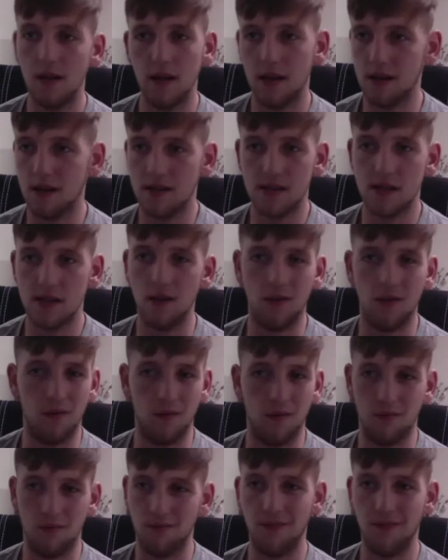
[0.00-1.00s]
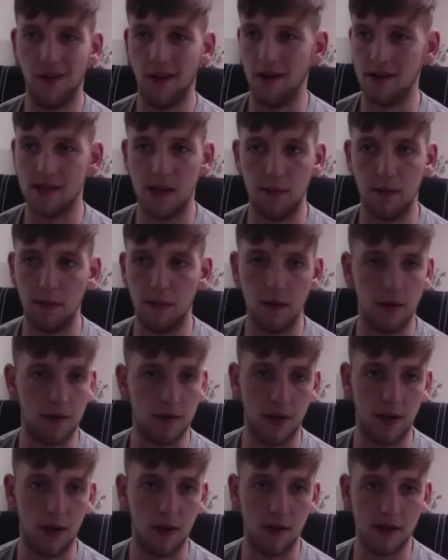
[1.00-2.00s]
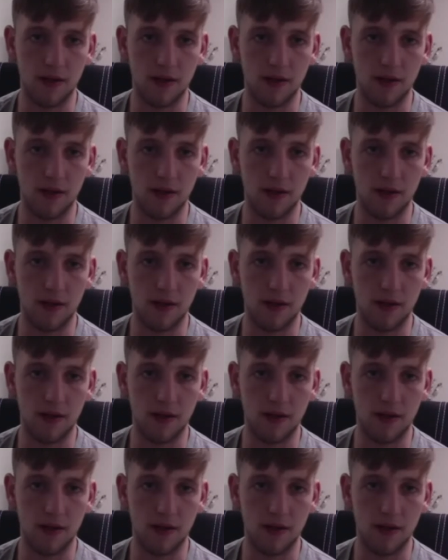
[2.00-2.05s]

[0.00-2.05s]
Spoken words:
it's still very similar, you know.